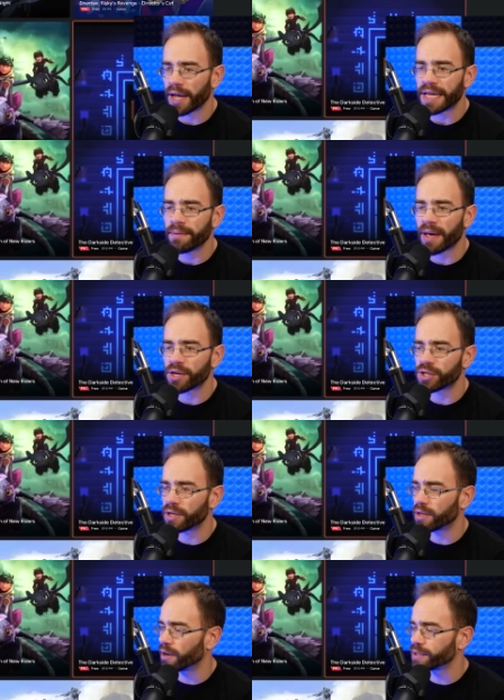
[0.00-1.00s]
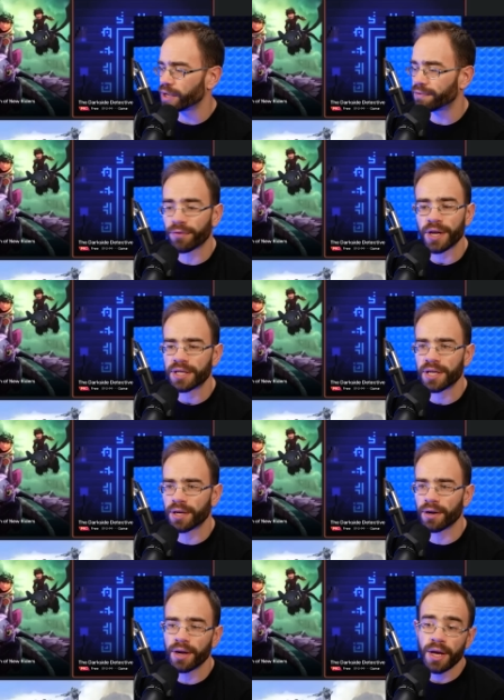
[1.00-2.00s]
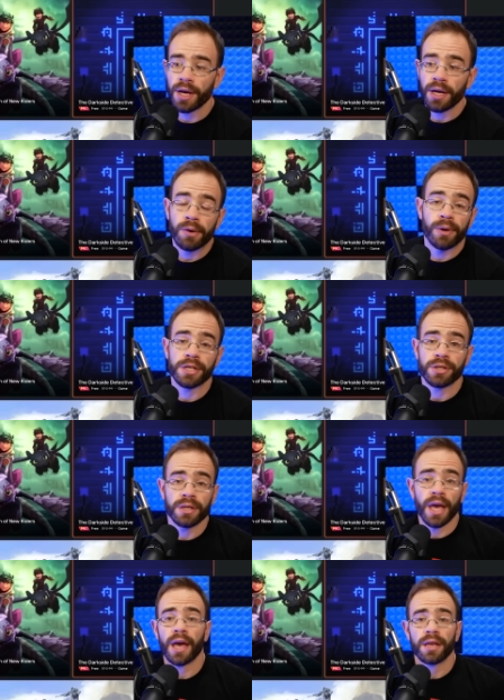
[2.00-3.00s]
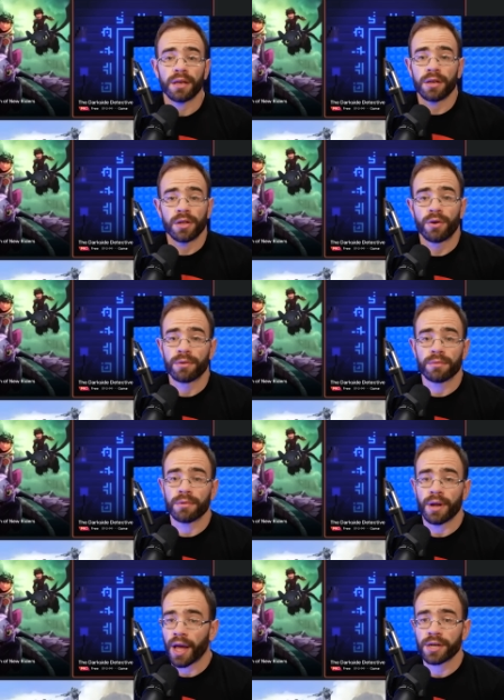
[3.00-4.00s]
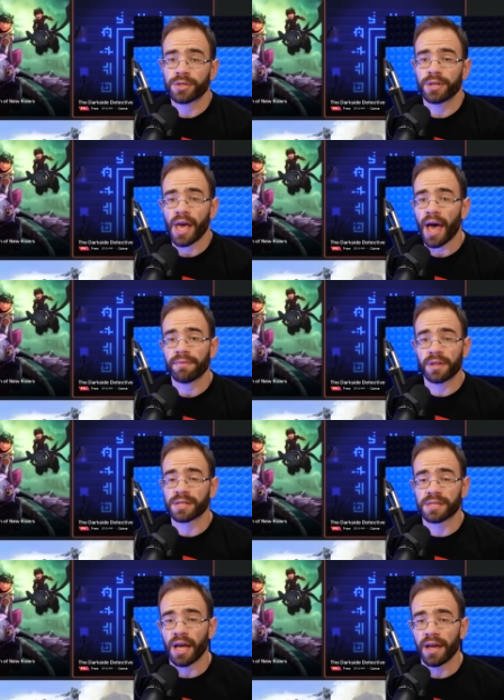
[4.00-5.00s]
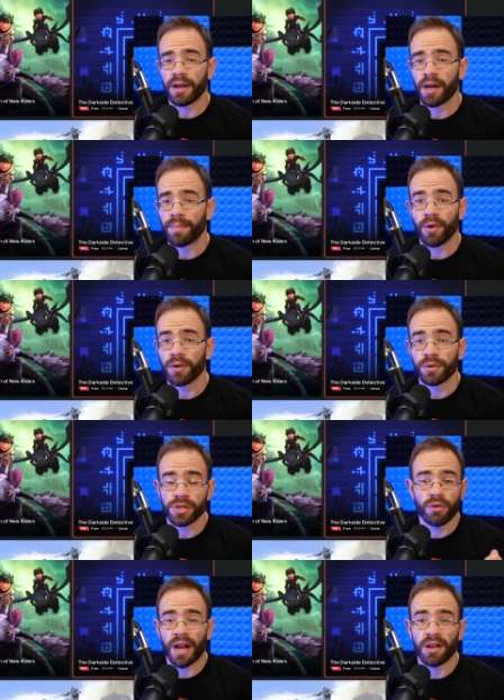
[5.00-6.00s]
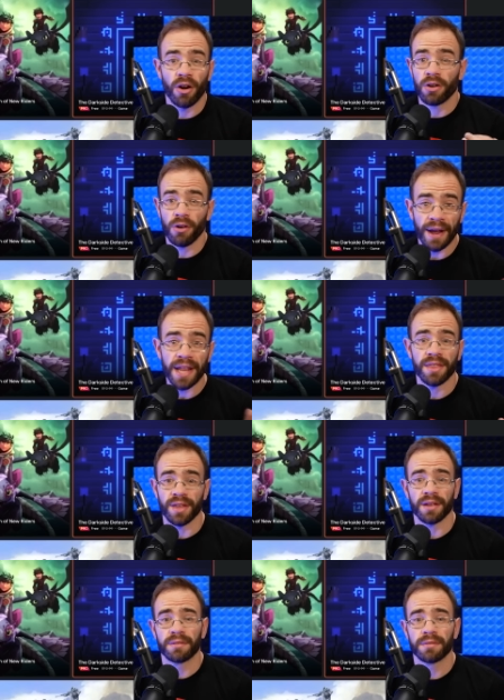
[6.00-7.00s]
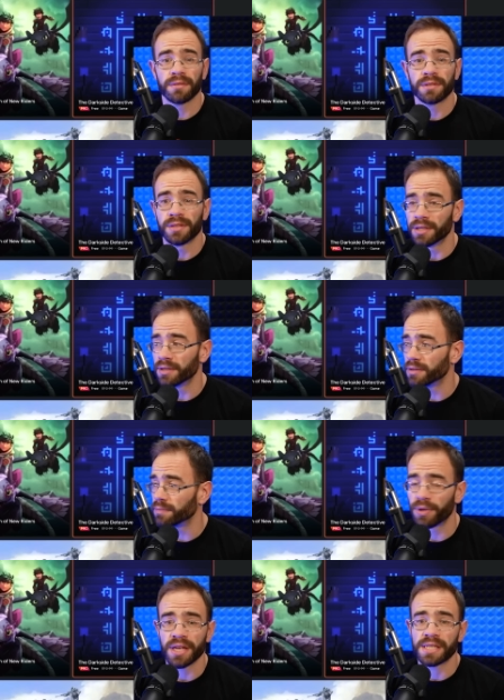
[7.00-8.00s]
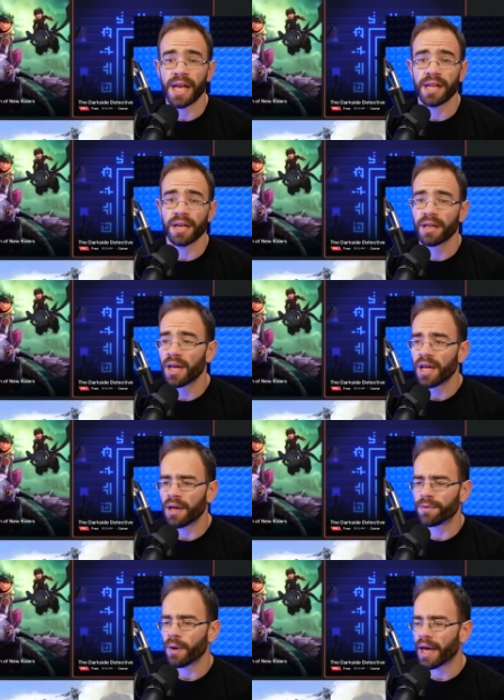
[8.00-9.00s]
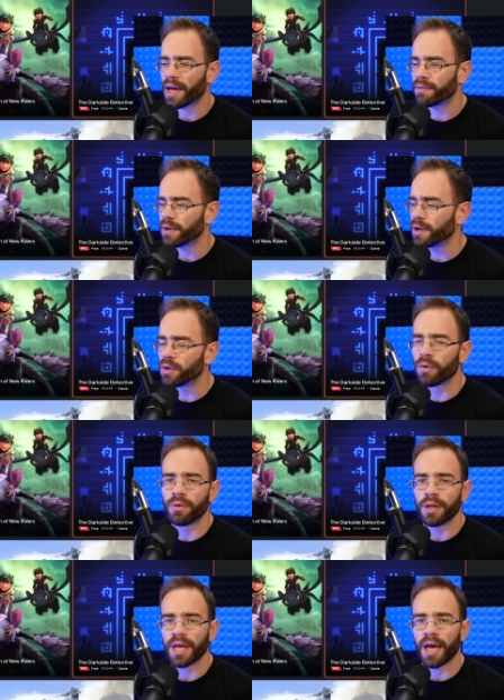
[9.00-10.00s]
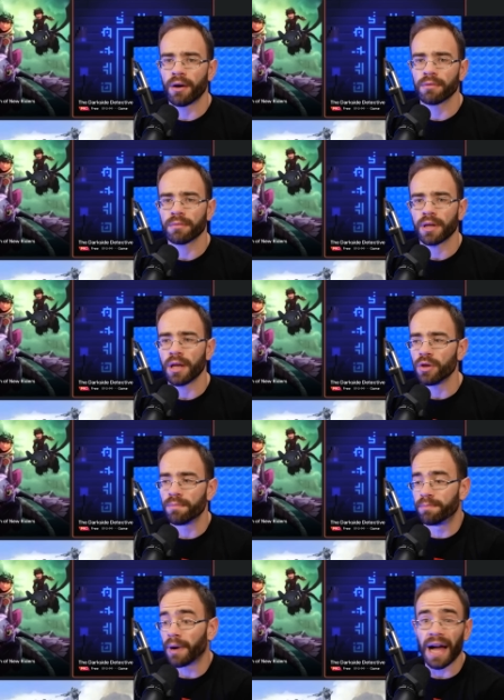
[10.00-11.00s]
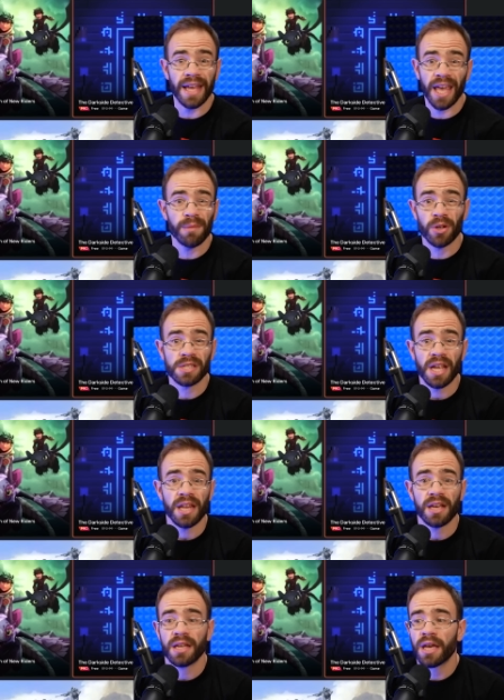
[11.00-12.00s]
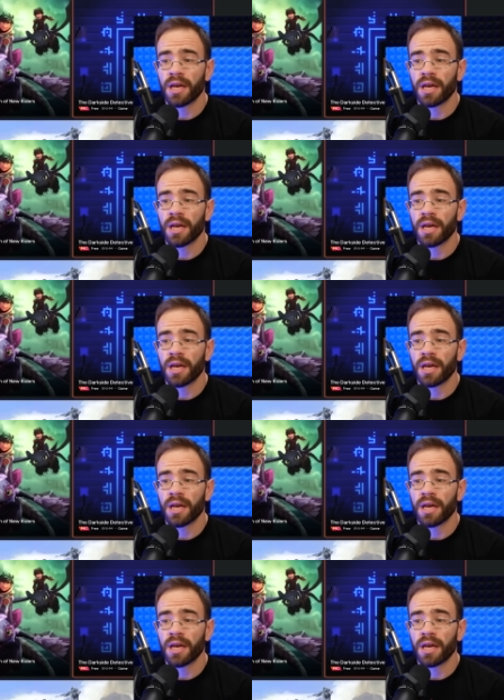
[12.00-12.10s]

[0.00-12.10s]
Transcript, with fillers: I did mention there is a free tier, which, yeah, you don't actually have to sign up or use a credit card or anything to play Stadia. If you have a Google account and you buy a game on Stadia,